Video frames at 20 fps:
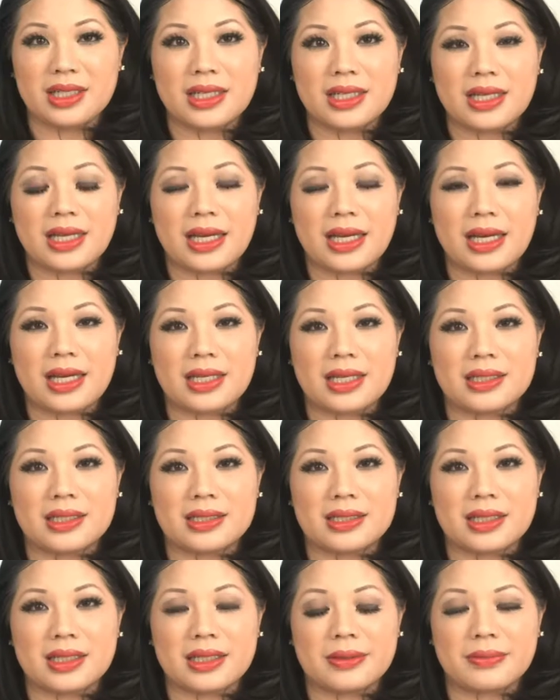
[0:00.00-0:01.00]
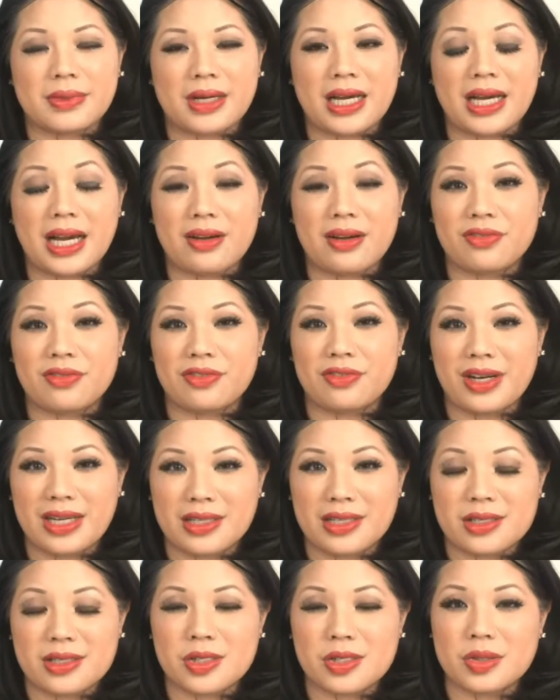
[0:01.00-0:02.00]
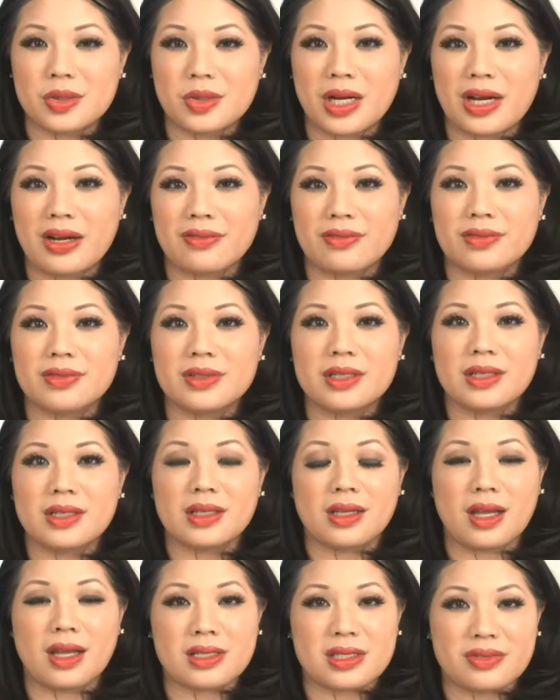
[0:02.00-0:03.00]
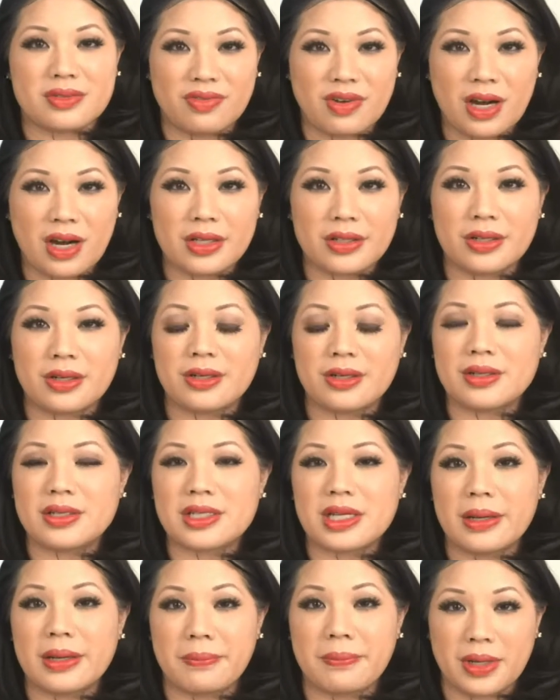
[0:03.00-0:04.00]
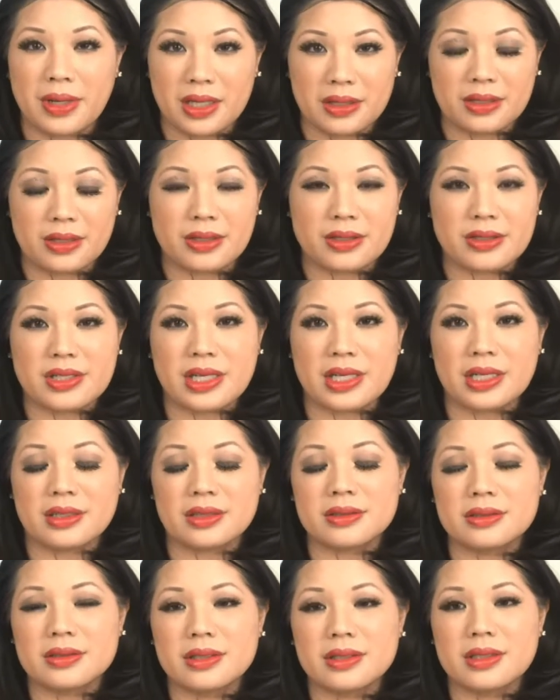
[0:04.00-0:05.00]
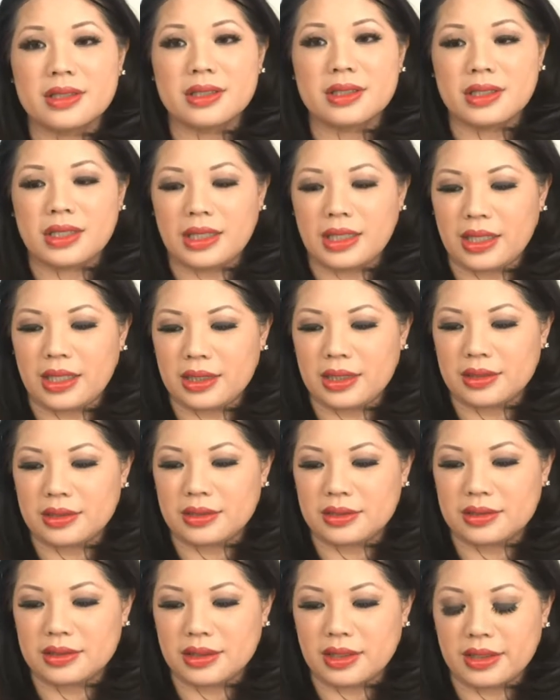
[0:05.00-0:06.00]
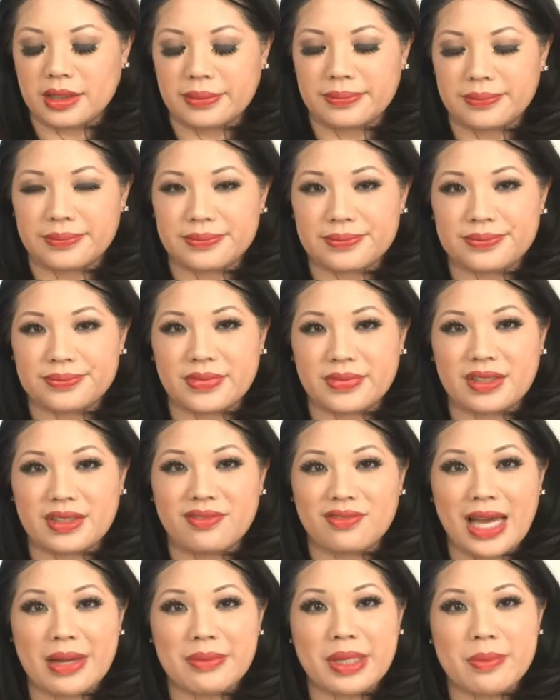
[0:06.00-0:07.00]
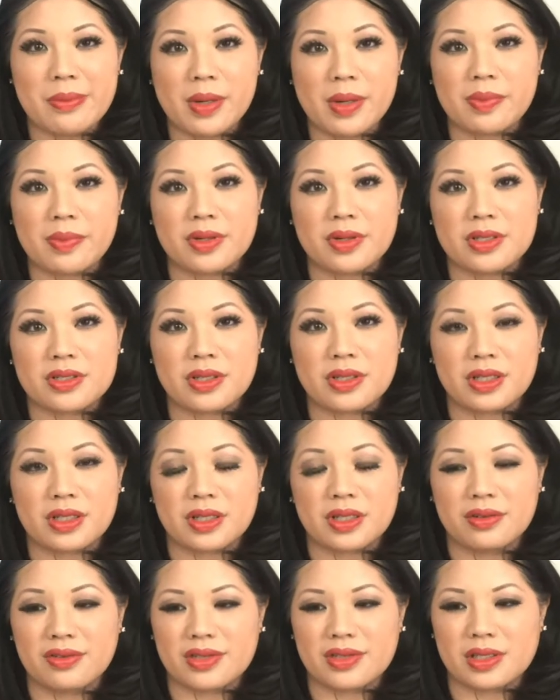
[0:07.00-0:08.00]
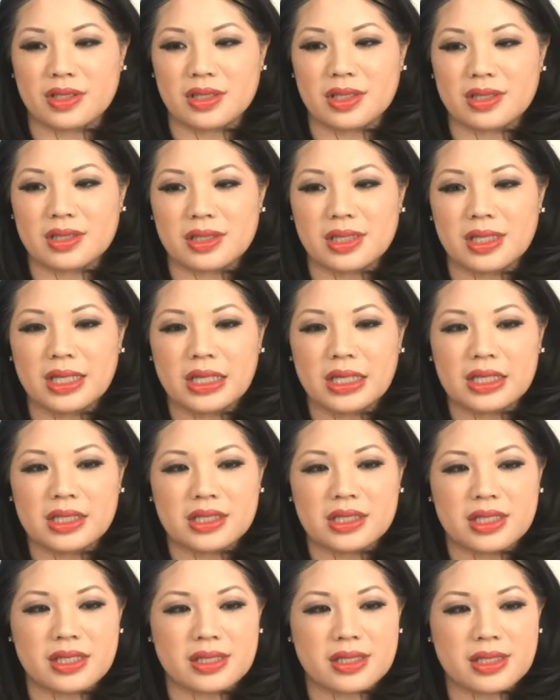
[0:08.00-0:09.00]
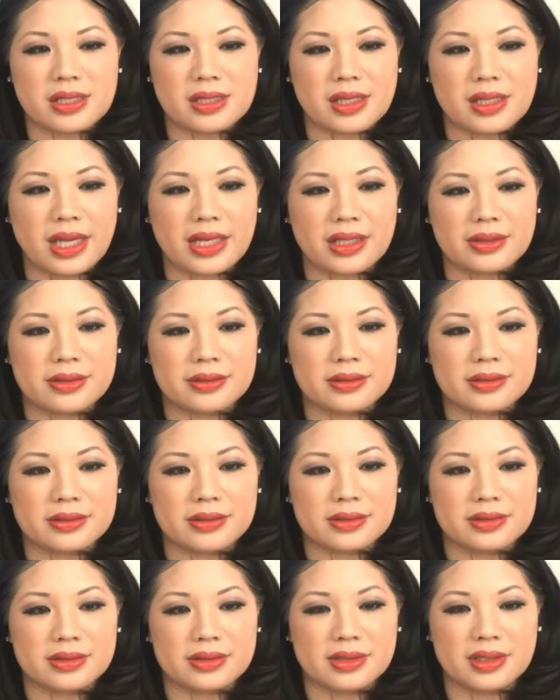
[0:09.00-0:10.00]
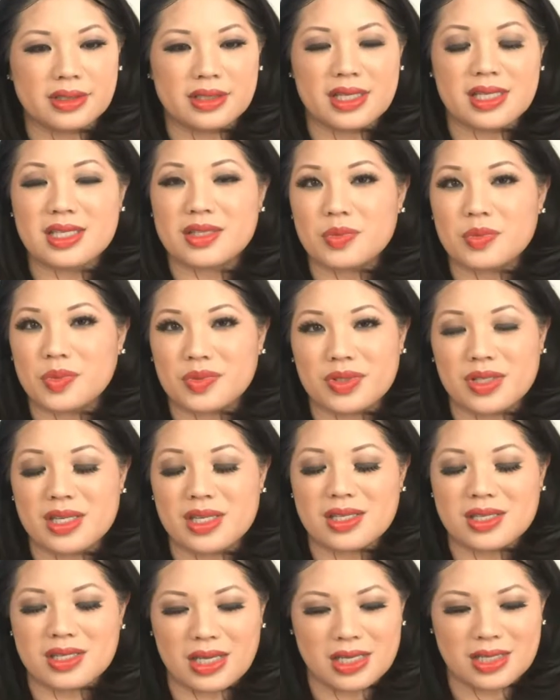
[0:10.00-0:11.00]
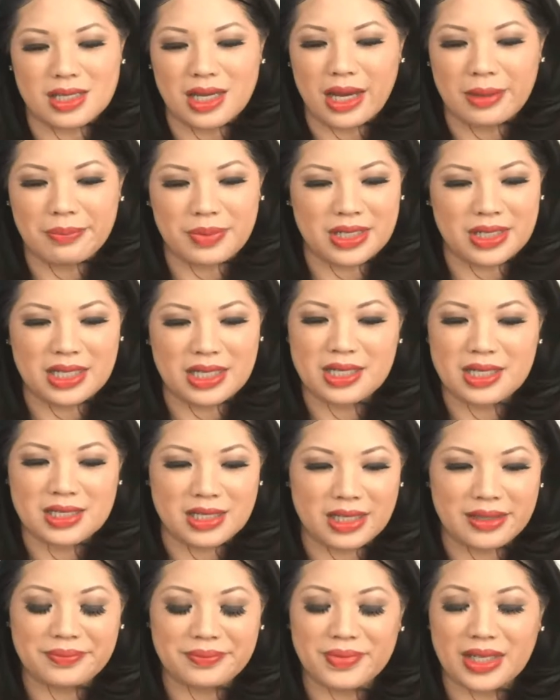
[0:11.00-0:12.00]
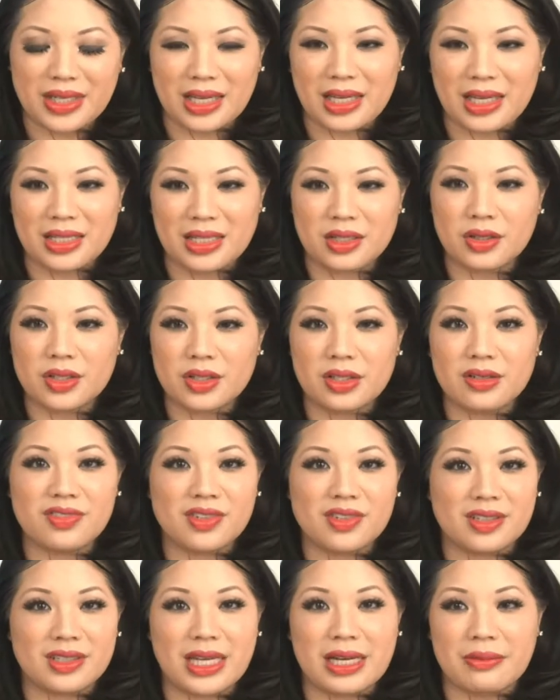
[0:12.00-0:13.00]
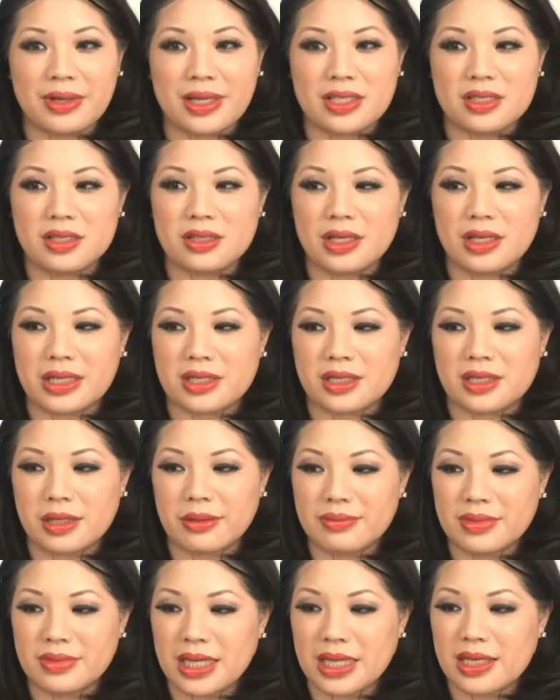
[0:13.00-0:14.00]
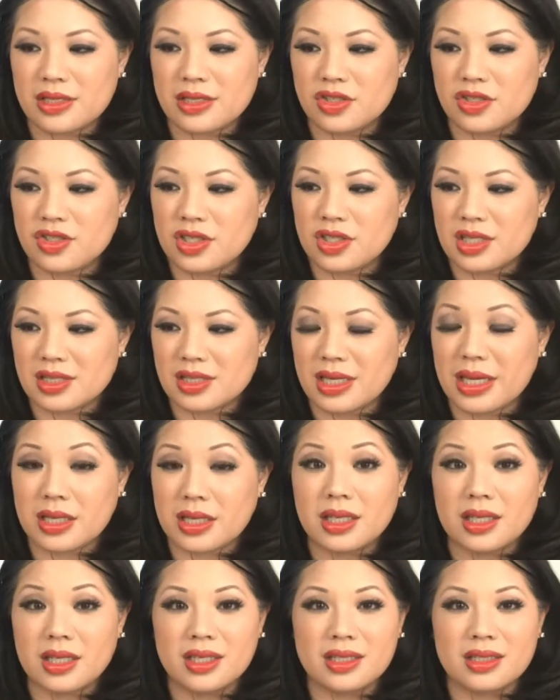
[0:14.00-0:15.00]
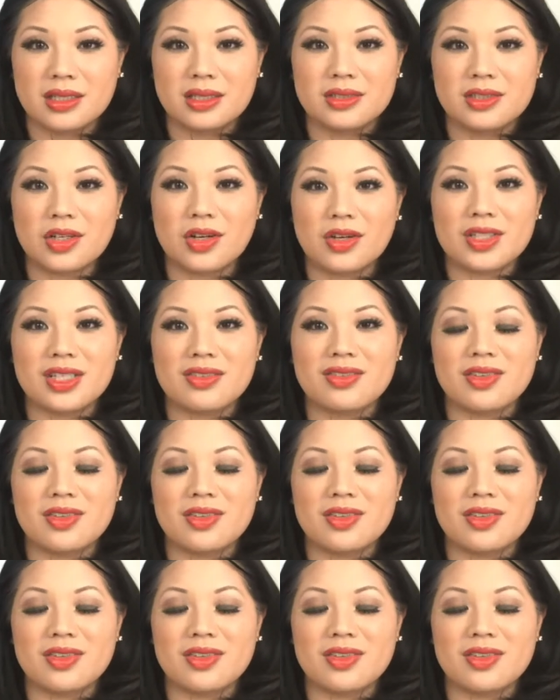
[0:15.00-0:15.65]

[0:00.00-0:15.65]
And um, I have friends who have lost fathers and mothers and and um, family members during COVID. So this this is like this this has not been easy, and I know you feel that way too. Like some days you just like don't even